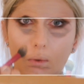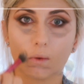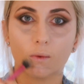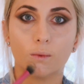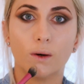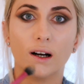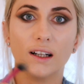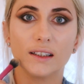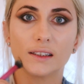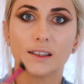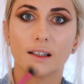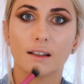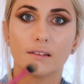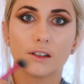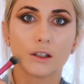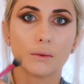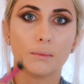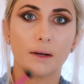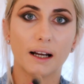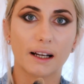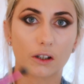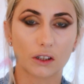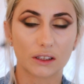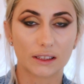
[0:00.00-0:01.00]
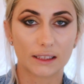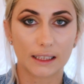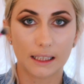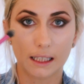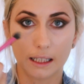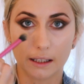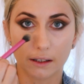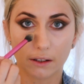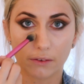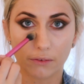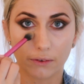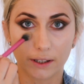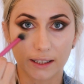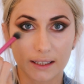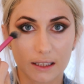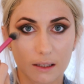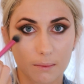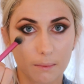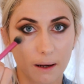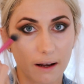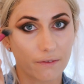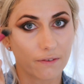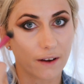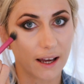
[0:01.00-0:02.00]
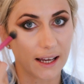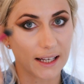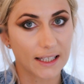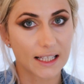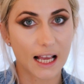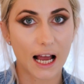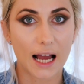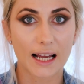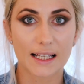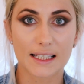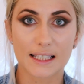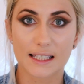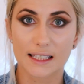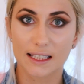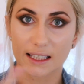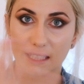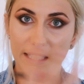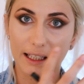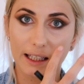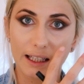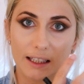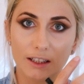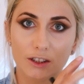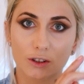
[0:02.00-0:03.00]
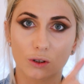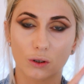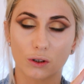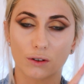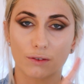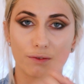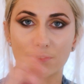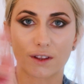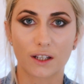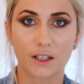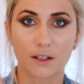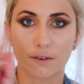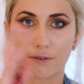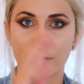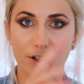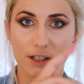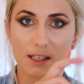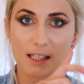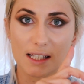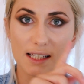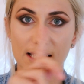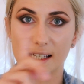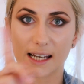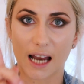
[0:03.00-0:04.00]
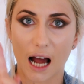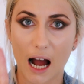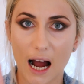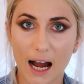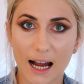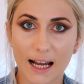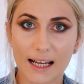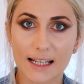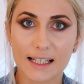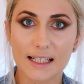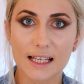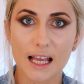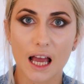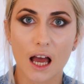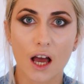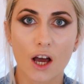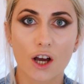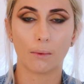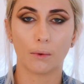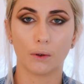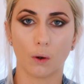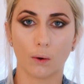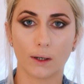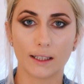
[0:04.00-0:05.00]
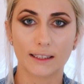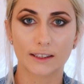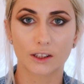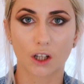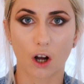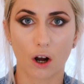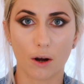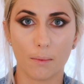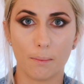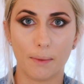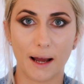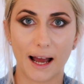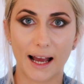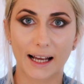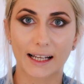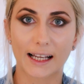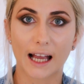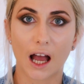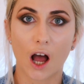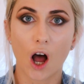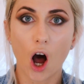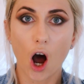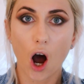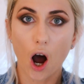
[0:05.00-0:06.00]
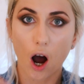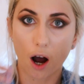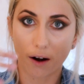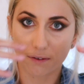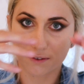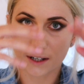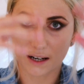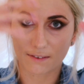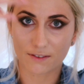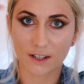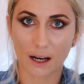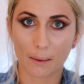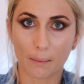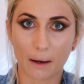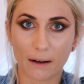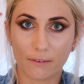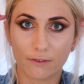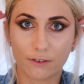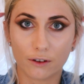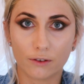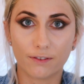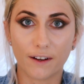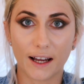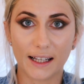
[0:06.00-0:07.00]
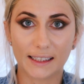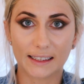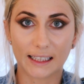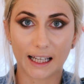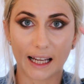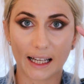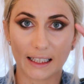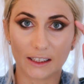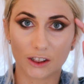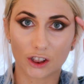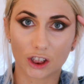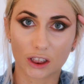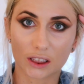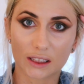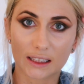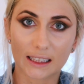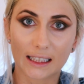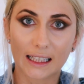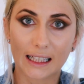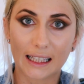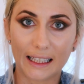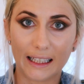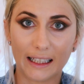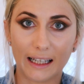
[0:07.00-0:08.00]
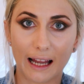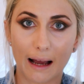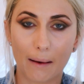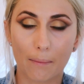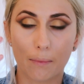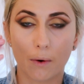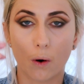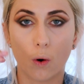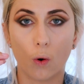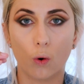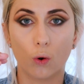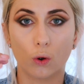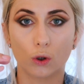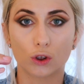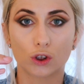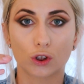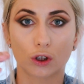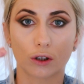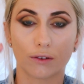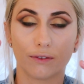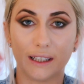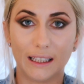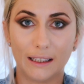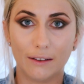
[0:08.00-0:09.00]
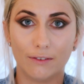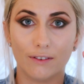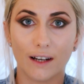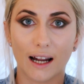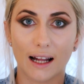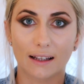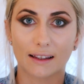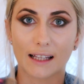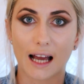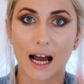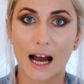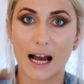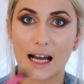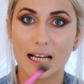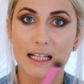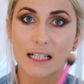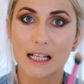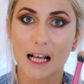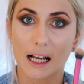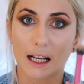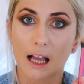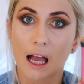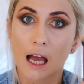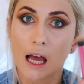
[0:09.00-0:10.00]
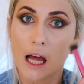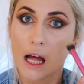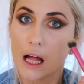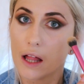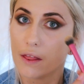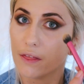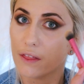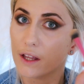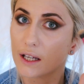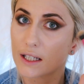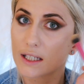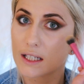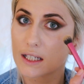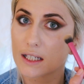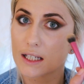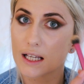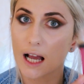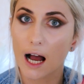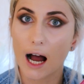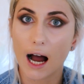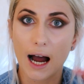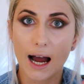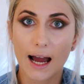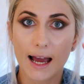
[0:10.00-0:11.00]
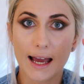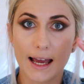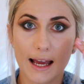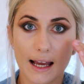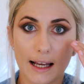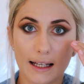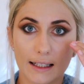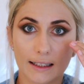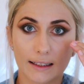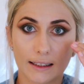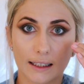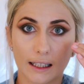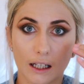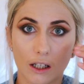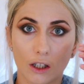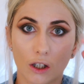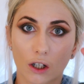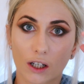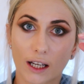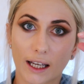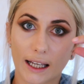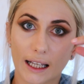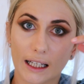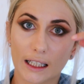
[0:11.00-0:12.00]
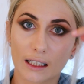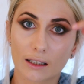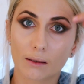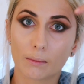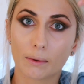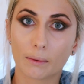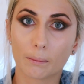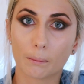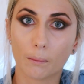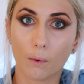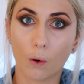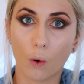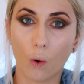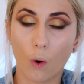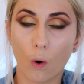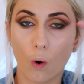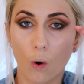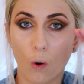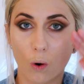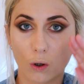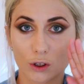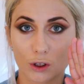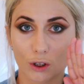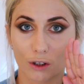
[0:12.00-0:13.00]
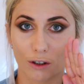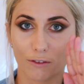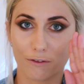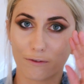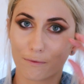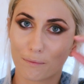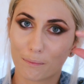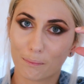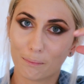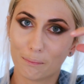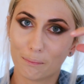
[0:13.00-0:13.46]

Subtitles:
Once I do my concealer in the rest of my face, I see sort of the differences in eyes. I will always go back after I've done my full face and just clean up or sort of even out the eyes. Like this eye is looking a little bit more sort of